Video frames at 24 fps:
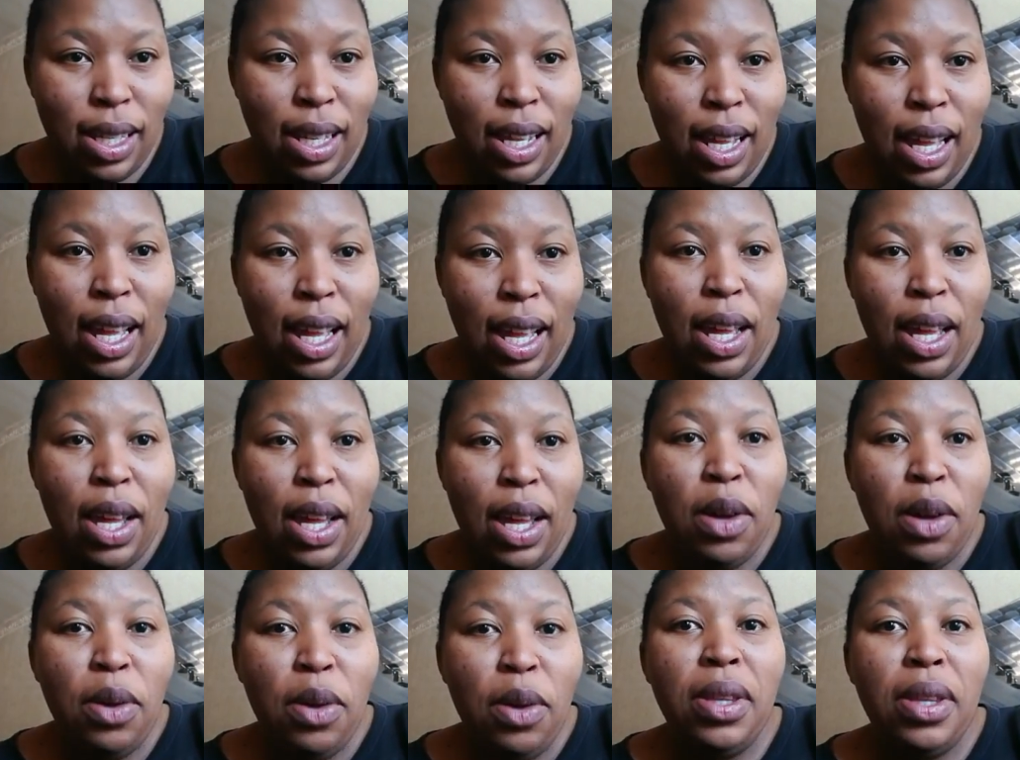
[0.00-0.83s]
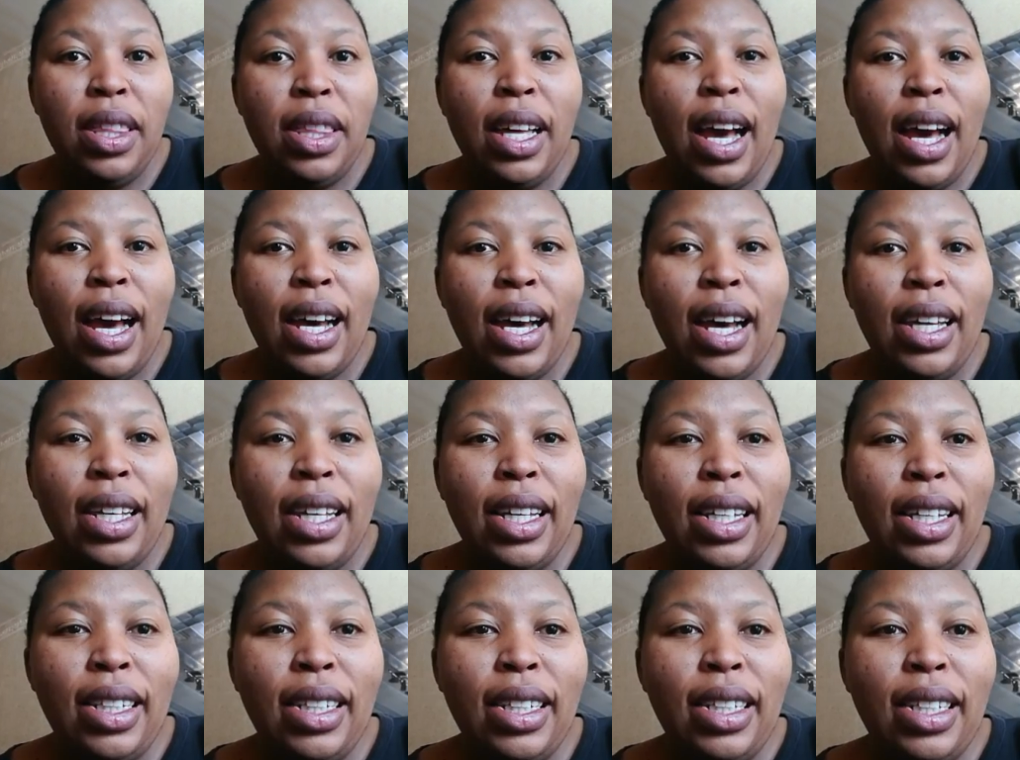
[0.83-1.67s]
with the iron
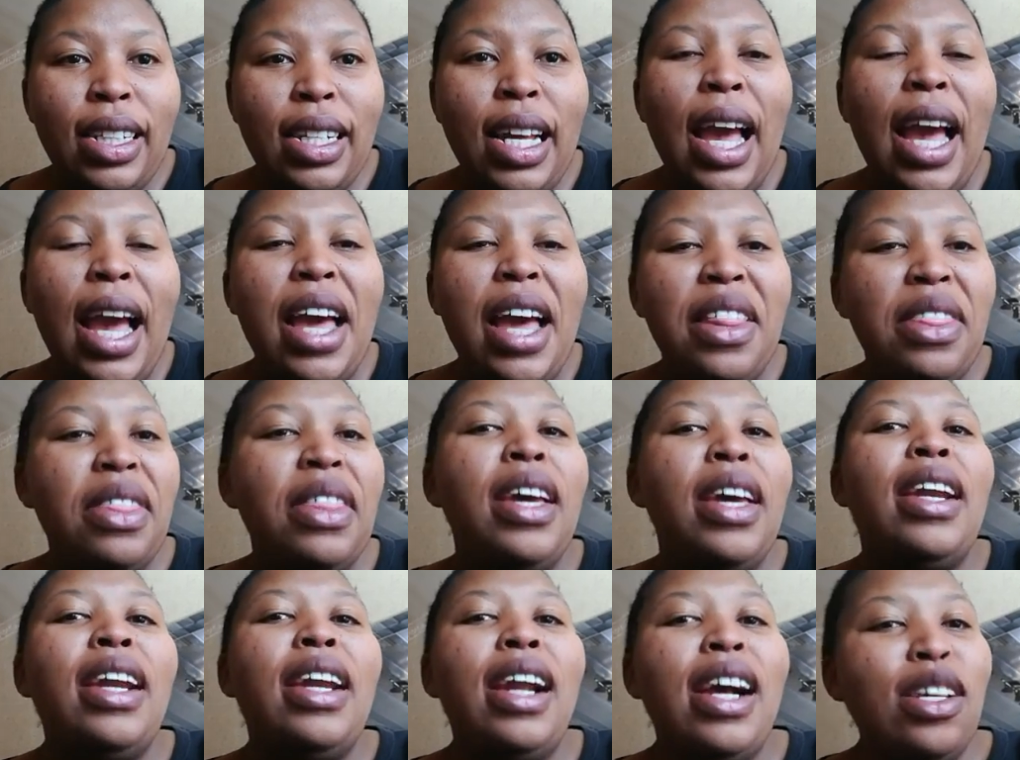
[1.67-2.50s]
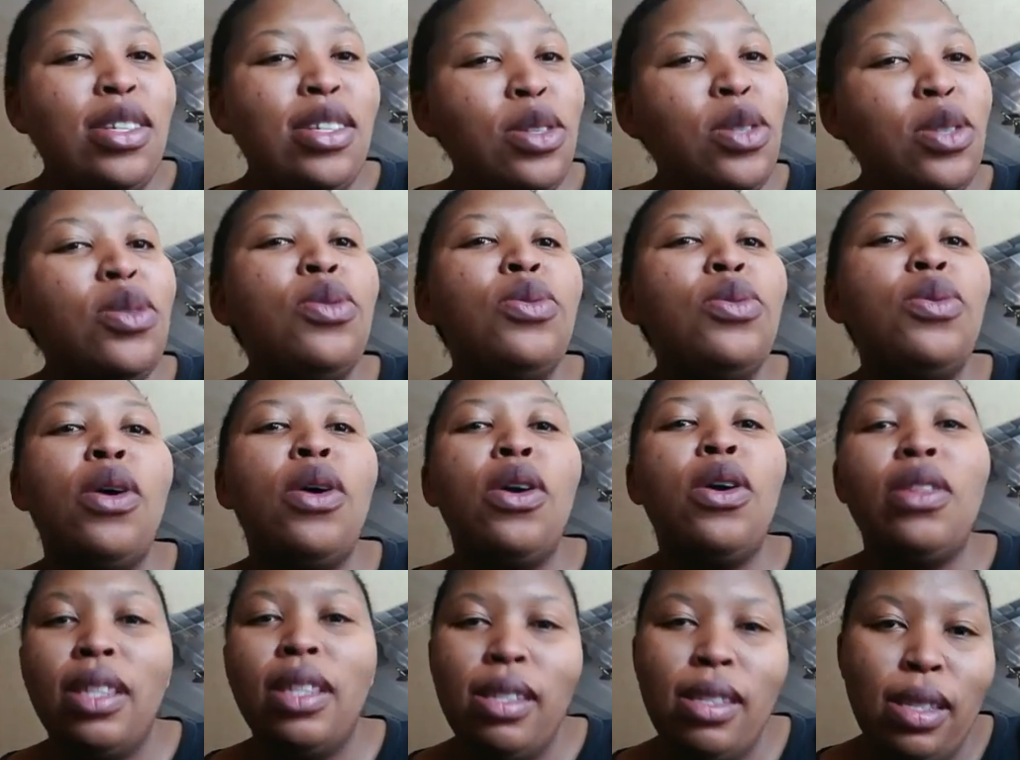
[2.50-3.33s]
and then I sew on the zip.